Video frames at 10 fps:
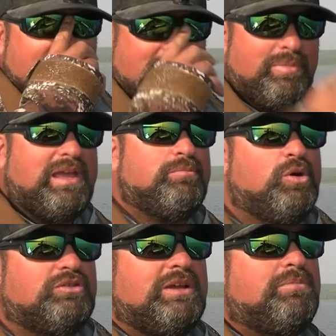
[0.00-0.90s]
big bay
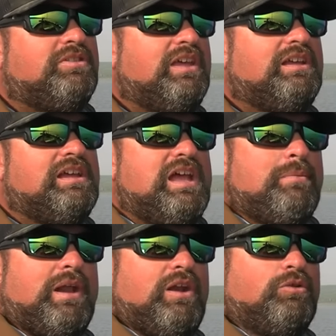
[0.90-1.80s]
boat type of thing.
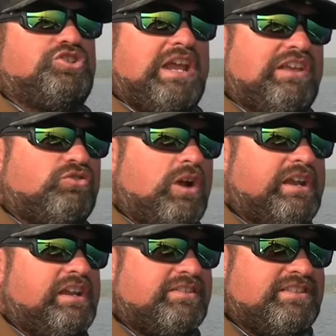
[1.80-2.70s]
But I know Jay's
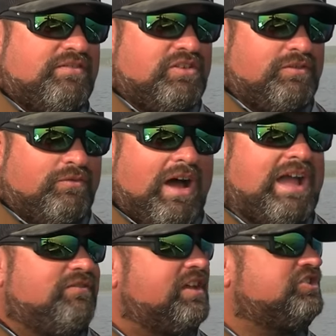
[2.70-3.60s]
running a
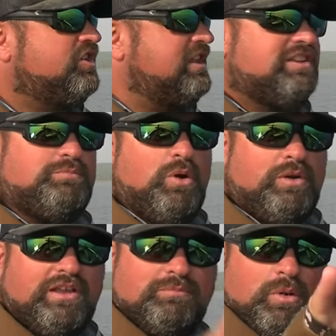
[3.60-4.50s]
75-inch on his
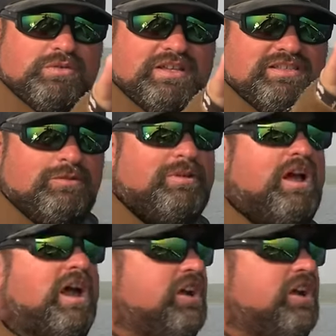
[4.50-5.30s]
boat. His boat sits a little bit